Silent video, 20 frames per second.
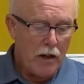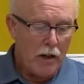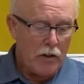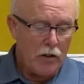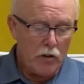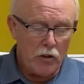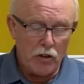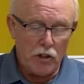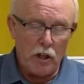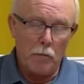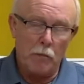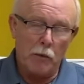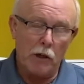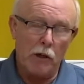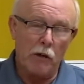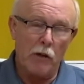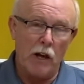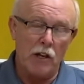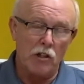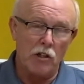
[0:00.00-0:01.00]
You see a
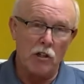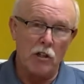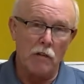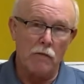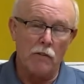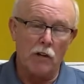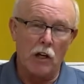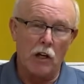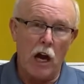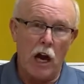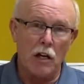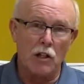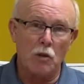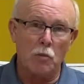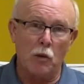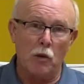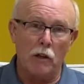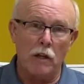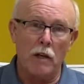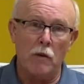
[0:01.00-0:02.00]
progression of the
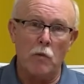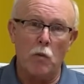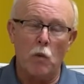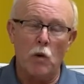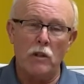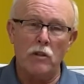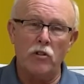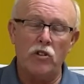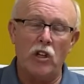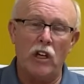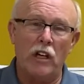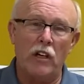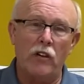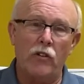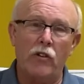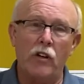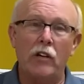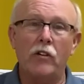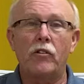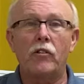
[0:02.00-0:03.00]
gospel. In one
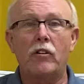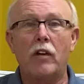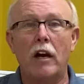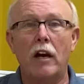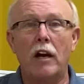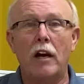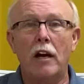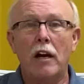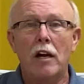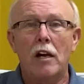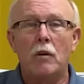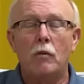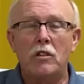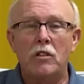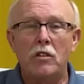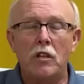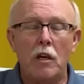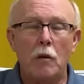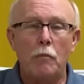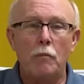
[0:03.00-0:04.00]
sense, it's we
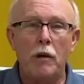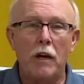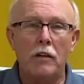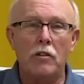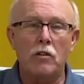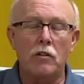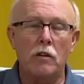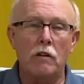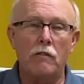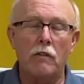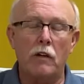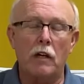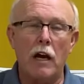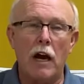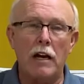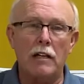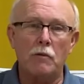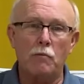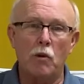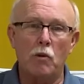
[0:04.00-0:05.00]
see a picture of the
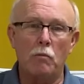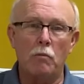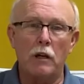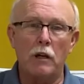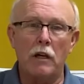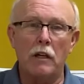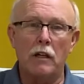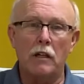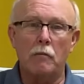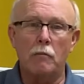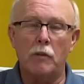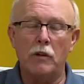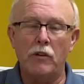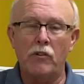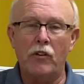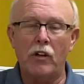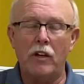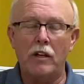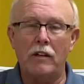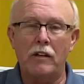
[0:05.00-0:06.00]
gospel being
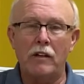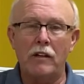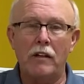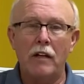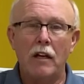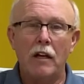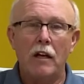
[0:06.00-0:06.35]
presented